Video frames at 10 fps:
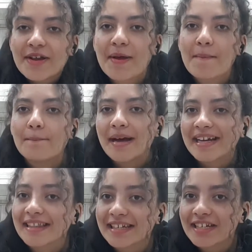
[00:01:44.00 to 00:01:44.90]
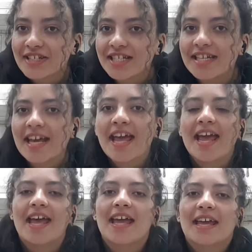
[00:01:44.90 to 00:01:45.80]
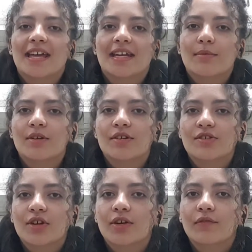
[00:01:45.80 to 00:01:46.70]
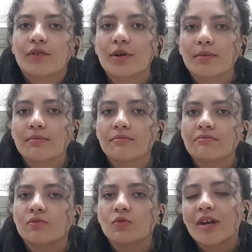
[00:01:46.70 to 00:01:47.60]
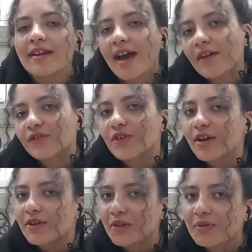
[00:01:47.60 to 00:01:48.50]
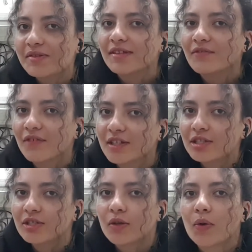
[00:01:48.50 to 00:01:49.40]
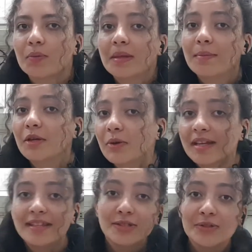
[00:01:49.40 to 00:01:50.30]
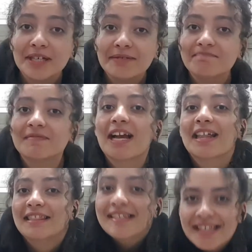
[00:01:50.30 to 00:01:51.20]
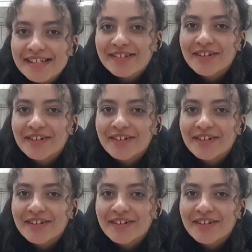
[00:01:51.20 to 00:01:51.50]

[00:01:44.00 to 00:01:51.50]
here I am back in the kitchen, and I'm gonna start from right after I close the fridge. So let me go get the tuna and let's get